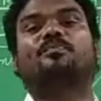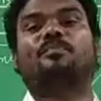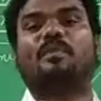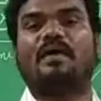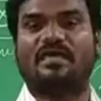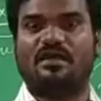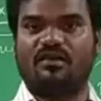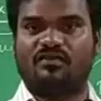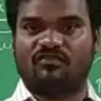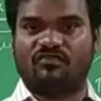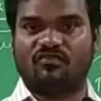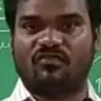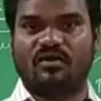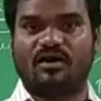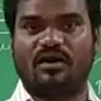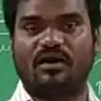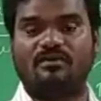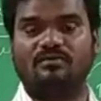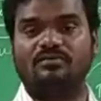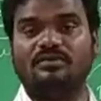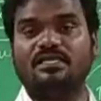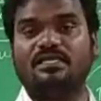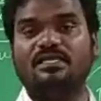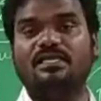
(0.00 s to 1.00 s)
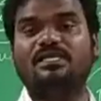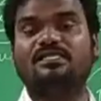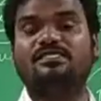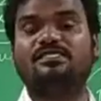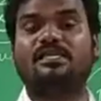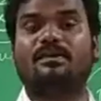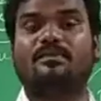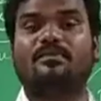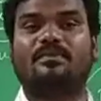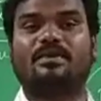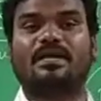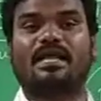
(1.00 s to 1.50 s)
perform the
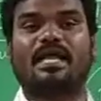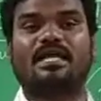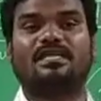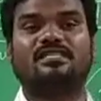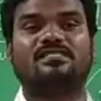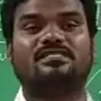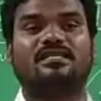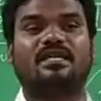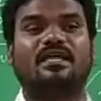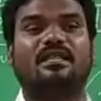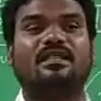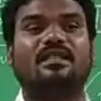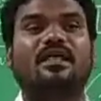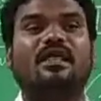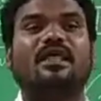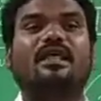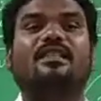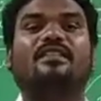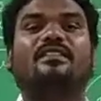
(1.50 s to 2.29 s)
subtraction,